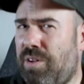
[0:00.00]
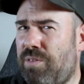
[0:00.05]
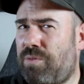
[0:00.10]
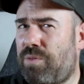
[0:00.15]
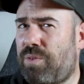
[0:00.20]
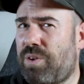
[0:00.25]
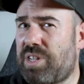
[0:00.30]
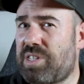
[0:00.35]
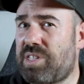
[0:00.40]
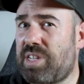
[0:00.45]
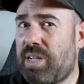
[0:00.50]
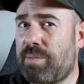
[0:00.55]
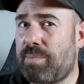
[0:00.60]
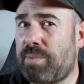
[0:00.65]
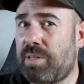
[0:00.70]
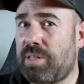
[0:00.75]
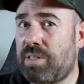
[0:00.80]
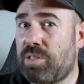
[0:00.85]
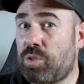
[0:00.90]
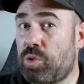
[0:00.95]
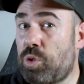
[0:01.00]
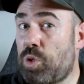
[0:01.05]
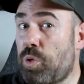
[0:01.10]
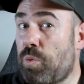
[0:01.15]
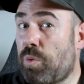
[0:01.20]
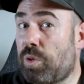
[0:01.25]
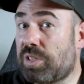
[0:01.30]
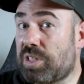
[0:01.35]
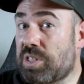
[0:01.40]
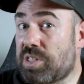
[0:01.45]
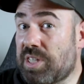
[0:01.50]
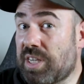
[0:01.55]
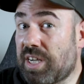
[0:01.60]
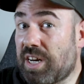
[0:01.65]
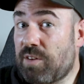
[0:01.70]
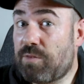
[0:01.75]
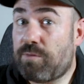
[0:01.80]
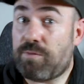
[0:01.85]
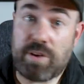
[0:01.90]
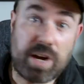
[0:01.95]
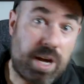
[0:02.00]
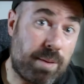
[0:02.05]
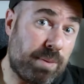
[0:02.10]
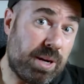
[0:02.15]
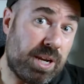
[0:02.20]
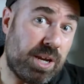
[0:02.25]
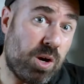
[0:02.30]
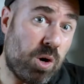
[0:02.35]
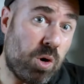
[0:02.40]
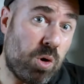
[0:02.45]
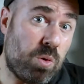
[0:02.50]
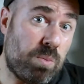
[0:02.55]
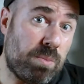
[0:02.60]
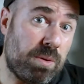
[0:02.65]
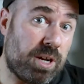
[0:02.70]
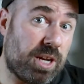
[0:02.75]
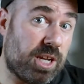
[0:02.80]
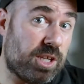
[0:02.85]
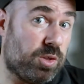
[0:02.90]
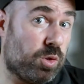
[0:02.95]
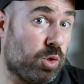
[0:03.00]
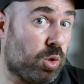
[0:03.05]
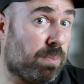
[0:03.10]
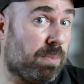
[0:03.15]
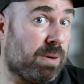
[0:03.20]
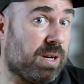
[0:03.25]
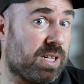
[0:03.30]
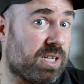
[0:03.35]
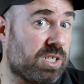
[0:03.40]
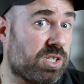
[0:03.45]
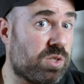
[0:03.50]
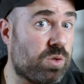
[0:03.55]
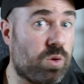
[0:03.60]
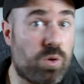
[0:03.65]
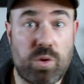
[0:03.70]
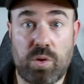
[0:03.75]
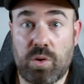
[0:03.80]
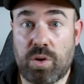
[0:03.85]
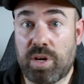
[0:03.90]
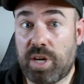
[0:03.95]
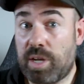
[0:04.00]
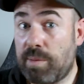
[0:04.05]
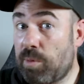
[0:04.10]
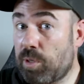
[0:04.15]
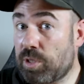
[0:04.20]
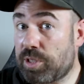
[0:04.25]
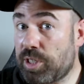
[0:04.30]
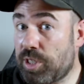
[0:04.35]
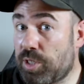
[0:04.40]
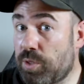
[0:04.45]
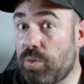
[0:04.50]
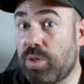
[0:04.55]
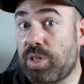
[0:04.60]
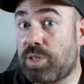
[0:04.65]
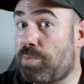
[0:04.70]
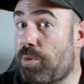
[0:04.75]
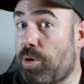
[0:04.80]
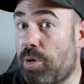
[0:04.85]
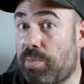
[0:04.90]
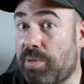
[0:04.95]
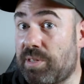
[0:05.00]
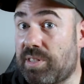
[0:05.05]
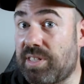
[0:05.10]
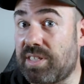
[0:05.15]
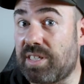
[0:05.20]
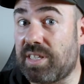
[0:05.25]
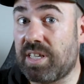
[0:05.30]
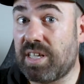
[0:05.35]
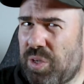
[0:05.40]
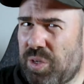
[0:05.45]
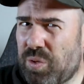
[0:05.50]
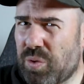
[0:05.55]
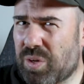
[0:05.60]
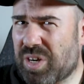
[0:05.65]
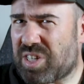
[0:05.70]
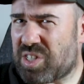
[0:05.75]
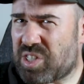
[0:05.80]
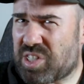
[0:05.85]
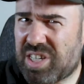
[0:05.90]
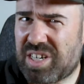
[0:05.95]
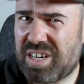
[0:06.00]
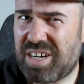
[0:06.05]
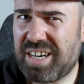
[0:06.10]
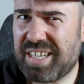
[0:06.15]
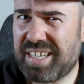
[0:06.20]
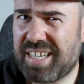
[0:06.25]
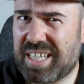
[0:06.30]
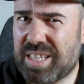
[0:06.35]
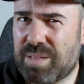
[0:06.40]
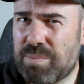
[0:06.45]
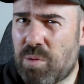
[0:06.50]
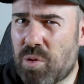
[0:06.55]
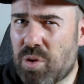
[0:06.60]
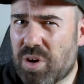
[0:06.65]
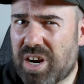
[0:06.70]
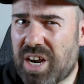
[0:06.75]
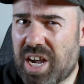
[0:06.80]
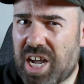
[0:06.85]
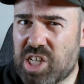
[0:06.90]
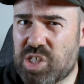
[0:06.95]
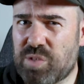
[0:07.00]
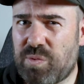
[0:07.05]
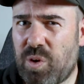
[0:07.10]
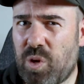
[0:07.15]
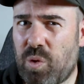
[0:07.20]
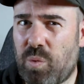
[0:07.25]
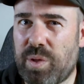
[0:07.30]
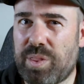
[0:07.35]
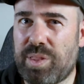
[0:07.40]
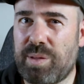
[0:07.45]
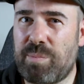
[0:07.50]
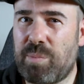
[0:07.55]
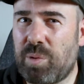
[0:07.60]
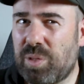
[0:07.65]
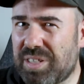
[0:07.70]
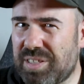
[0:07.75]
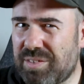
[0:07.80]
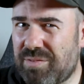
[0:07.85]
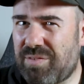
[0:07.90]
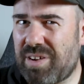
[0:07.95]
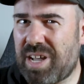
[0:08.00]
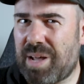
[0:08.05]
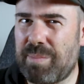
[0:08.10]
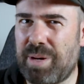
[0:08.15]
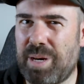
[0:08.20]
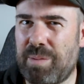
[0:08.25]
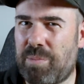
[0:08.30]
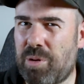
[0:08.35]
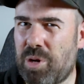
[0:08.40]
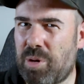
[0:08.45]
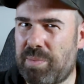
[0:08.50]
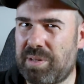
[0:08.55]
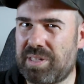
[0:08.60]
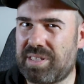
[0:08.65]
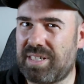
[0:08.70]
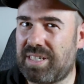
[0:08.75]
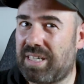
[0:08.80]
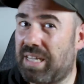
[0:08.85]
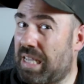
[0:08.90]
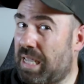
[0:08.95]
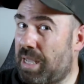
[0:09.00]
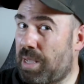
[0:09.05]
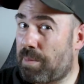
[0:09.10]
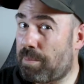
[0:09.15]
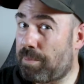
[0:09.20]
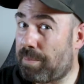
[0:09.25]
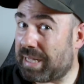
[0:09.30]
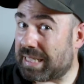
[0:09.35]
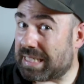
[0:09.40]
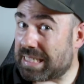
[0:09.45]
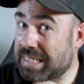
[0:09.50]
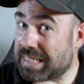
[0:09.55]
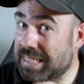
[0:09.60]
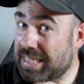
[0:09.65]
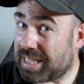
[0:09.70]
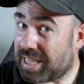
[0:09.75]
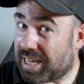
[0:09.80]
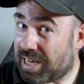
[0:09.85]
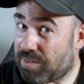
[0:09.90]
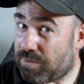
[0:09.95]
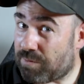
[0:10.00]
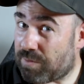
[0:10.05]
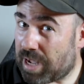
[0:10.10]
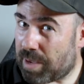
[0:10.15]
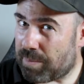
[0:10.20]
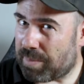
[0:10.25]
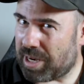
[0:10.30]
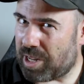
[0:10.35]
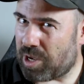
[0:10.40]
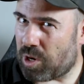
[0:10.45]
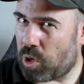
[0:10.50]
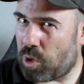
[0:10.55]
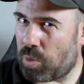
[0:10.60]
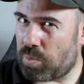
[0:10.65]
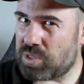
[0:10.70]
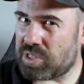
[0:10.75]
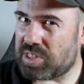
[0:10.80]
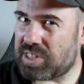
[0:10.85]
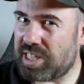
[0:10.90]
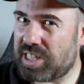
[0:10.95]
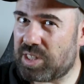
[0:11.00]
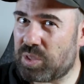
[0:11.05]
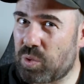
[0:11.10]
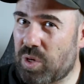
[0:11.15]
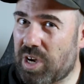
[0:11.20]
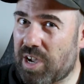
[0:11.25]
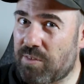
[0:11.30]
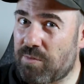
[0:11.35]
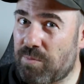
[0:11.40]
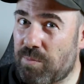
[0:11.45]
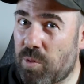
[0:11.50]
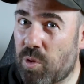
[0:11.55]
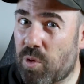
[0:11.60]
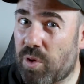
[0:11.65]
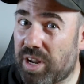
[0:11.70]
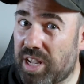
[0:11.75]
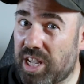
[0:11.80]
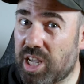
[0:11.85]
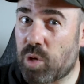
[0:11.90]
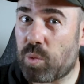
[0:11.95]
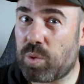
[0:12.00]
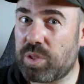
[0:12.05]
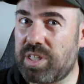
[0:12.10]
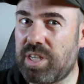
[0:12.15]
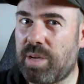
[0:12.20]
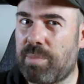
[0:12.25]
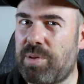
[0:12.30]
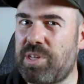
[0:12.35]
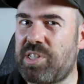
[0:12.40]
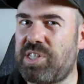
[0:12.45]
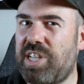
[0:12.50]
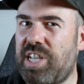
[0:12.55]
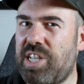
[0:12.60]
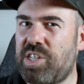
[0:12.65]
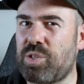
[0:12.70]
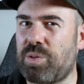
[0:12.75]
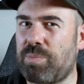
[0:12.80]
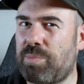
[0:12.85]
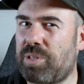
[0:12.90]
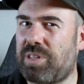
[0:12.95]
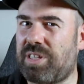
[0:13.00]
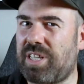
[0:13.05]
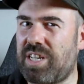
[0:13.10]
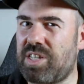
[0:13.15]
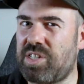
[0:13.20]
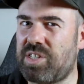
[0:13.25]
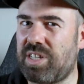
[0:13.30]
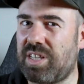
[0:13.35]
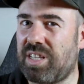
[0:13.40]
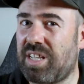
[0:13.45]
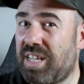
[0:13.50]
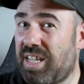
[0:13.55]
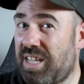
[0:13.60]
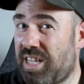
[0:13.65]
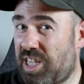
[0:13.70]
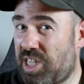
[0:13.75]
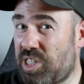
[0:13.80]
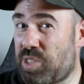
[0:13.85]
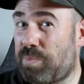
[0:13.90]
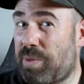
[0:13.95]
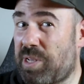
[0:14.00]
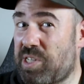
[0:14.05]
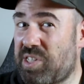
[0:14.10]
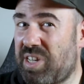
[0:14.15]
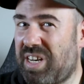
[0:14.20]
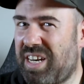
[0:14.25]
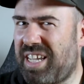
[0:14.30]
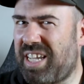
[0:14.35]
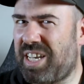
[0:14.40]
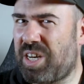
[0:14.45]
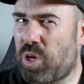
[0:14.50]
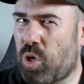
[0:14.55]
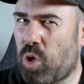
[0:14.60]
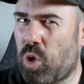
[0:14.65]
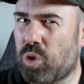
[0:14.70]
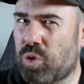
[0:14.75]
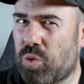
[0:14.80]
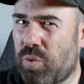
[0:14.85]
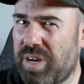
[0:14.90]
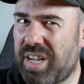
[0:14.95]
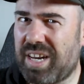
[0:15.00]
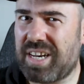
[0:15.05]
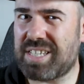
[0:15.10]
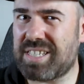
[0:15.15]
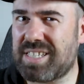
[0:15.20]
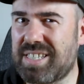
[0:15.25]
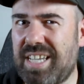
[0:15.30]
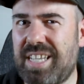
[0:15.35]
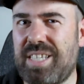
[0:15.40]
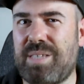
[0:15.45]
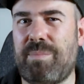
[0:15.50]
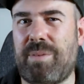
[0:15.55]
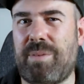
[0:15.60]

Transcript: For example, do you want a single family home, a duplex, or a multi-unit property? You can generally get more cash flow with a multi-family property, but single family homes tend to have more equity appreciation potential, especially in hot real estate